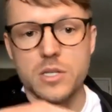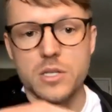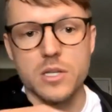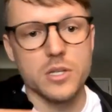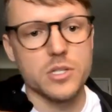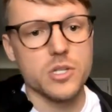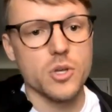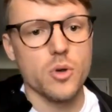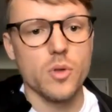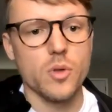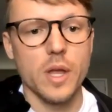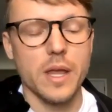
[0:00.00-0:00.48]

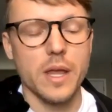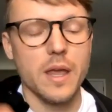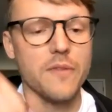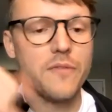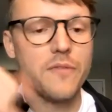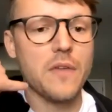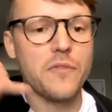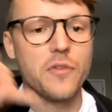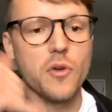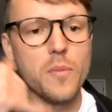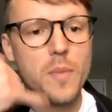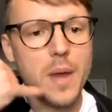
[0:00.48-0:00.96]
So like
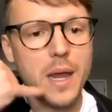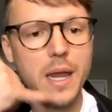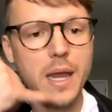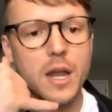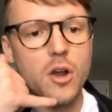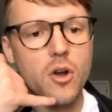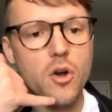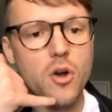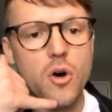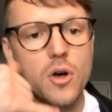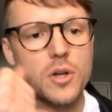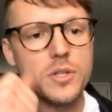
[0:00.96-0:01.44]
if you're
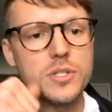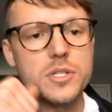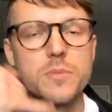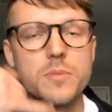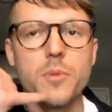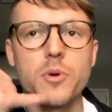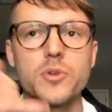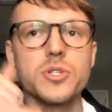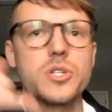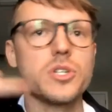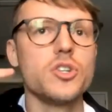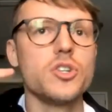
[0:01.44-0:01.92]
making calls, the
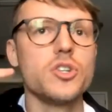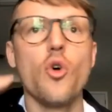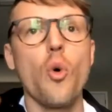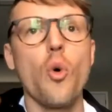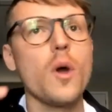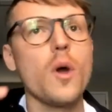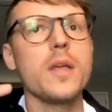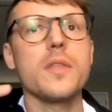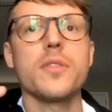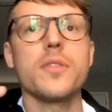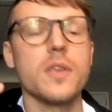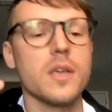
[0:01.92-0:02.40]
most
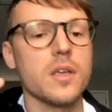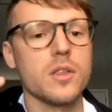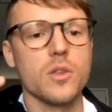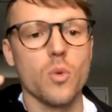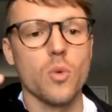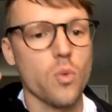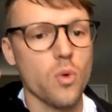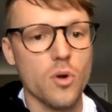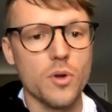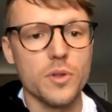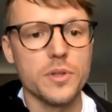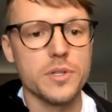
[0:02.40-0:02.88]
annoying thing in the
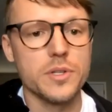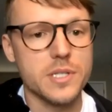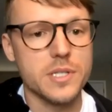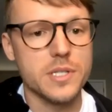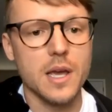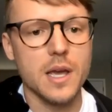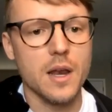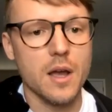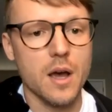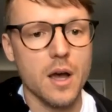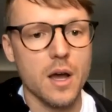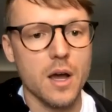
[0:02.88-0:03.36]
world is to
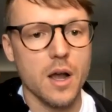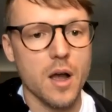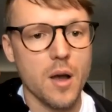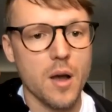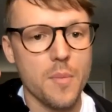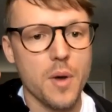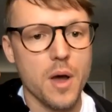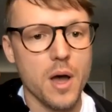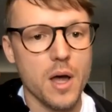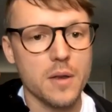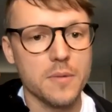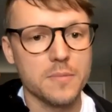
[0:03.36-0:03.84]
get hung
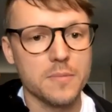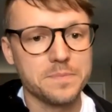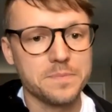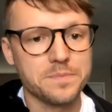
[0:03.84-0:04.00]
up on.